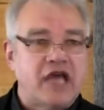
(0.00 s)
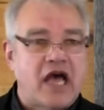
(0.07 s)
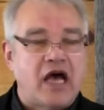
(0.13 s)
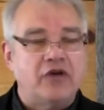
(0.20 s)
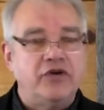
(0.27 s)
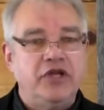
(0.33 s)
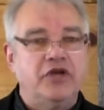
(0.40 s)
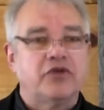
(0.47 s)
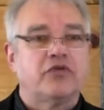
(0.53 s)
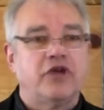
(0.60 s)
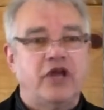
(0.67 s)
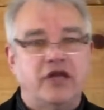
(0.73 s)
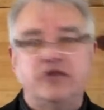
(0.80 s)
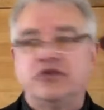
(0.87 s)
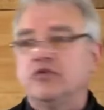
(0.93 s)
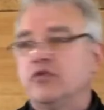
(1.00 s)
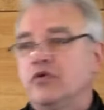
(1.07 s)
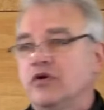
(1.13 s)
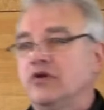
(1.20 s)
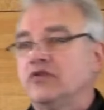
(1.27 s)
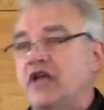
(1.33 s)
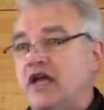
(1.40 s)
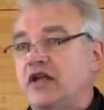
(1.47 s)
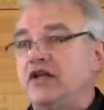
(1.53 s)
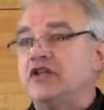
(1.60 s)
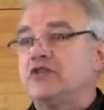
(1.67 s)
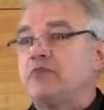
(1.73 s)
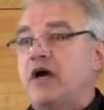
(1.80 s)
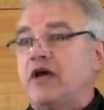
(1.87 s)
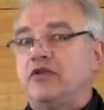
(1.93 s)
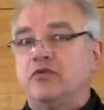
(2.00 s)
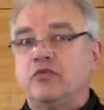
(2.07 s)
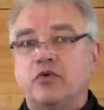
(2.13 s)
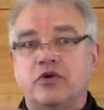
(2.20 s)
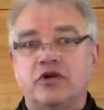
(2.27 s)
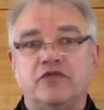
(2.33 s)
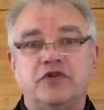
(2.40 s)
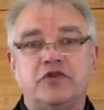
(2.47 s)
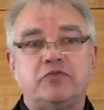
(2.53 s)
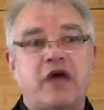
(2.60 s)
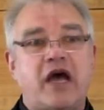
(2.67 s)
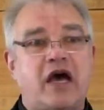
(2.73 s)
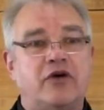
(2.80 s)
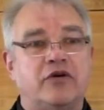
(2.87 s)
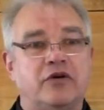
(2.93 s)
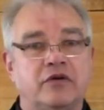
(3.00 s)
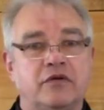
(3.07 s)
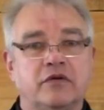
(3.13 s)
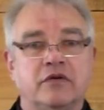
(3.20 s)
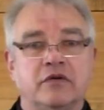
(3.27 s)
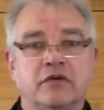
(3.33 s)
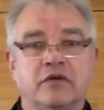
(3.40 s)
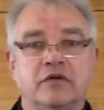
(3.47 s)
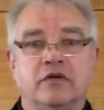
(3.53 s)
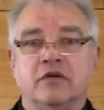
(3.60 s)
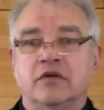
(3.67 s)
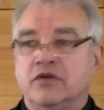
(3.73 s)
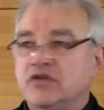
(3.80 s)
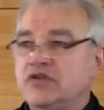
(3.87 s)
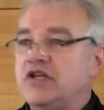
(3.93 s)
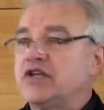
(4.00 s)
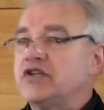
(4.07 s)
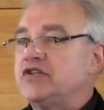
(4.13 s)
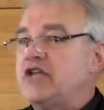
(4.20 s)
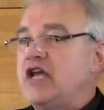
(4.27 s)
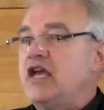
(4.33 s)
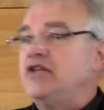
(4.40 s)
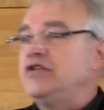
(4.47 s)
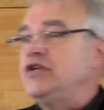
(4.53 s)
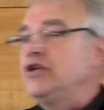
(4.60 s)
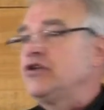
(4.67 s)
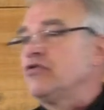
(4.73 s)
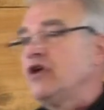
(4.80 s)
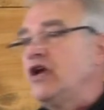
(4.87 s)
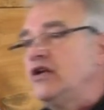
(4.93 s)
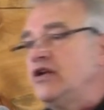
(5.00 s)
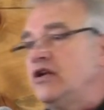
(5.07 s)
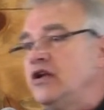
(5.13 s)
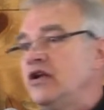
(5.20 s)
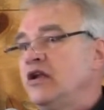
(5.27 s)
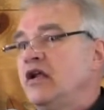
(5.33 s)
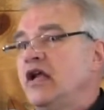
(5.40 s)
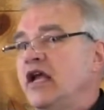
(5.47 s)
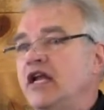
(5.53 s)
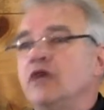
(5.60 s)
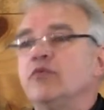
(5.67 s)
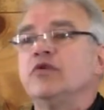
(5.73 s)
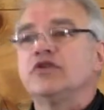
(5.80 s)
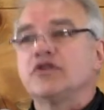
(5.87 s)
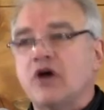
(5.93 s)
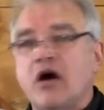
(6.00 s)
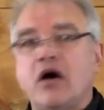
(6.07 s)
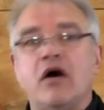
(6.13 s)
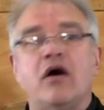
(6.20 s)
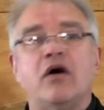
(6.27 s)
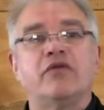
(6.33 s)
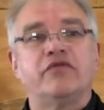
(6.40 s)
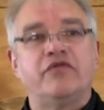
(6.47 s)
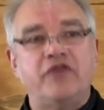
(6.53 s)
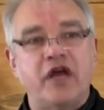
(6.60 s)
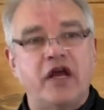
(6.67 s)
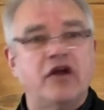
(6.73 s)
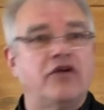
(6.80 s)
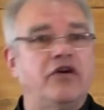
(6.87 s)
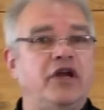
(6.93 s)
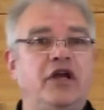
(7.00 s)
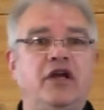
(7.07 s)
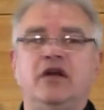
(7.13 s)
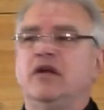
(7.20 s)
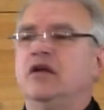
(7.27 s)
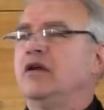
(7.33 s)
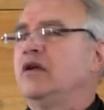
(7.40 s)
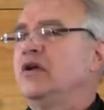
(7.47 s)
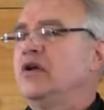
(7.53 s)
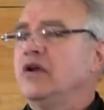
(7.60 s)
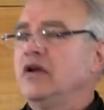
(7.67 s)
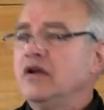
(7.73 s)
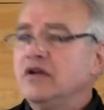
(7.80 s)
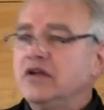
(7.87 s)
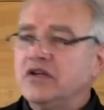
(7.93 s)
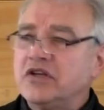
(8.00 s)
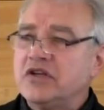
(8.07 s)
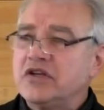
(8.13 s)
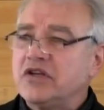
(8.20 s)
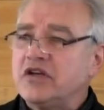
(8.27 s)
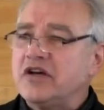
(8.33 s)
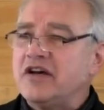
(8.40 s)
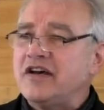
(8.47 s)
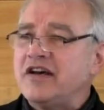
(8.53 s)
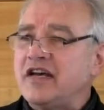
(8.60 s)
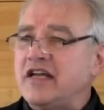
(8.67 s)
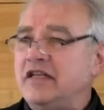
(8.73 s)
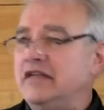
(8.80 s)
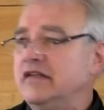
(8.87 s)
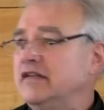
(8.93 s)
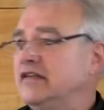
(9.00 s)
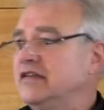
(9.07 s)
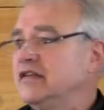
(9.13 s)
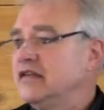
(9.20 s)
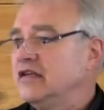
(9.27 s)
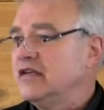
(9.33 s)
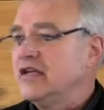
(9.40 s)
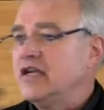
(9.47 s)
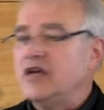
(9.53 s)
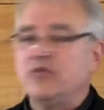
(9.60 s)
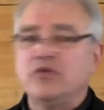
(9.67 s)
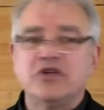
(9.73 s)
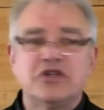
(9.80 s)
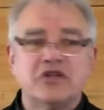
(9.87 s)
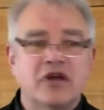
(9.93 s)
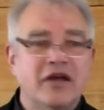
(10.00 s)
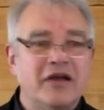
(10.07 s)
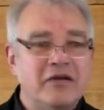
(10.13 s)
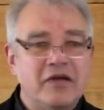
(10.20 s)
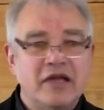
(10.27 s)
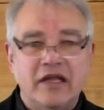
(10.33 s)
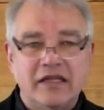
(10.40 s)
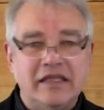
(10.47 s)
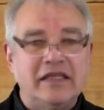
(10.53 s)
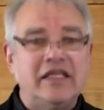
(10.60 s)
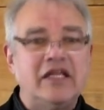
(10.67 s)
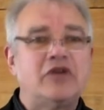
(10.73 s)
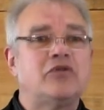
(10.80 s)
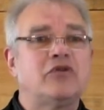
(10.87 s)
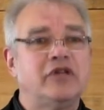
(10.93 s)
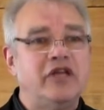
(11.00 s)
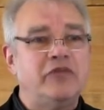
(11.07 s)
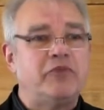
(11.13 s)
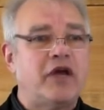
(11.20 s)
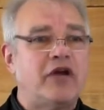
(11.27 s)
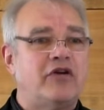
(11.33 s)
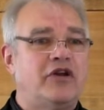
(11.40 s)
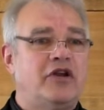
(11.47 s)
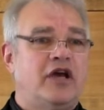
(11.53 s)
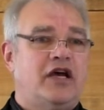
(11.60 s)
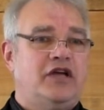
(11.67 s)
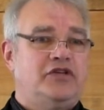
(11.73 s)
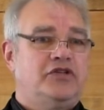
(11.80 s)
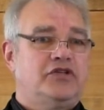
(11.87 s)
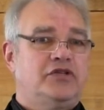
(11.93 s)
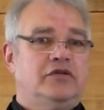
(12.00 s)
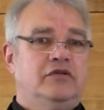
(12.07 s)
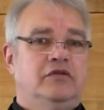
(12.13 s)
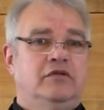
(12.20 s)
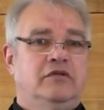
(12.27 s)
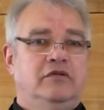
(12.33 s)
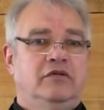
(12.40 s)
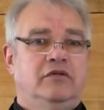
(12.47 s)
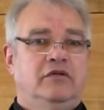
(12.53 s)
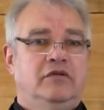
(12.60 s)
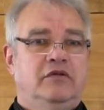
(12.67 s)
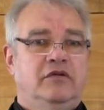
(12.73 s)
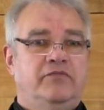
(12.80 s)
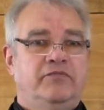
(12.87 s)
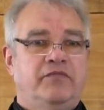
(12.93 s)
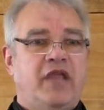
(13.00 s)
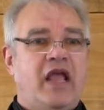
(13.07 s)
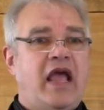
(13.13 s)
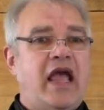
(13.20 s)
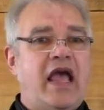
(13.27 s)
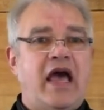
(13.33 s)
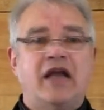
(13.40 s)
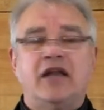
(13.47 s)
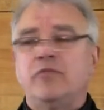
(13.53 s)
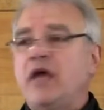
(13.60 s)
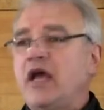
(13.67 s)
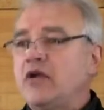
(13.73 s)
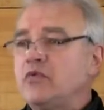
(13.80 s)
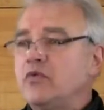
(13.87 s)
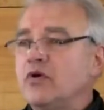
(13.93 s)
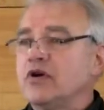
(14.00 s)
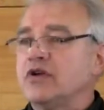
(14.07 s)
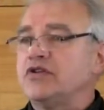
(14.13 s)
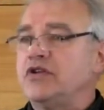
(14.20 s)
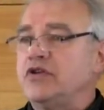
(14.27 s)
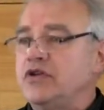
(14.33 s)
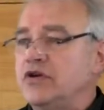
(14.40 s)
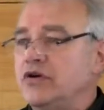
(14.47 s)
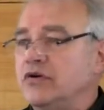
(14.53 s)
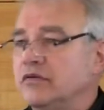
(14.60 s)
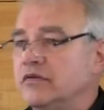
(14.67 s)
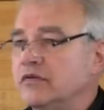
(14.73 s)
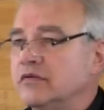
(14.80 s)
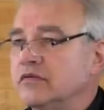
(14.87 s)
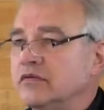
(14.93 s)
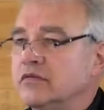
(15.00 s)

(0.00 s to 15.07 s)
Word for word: us how he created the world, that is, by the word of his power. Six days he created it, and it was all very good. It was literally paradise. Adam had work to do.